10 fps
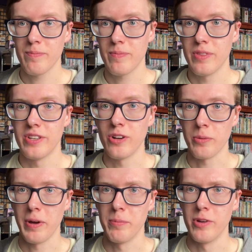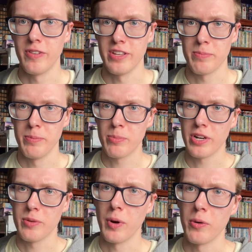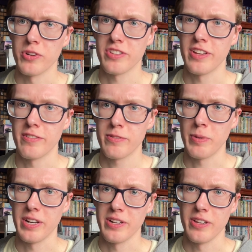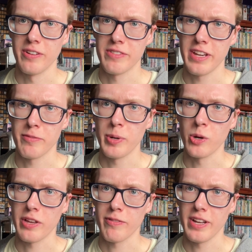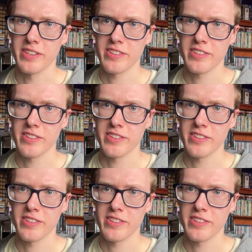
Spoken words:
the Dogman movie has been pretty well received by a lot of Dave Pilkey fans.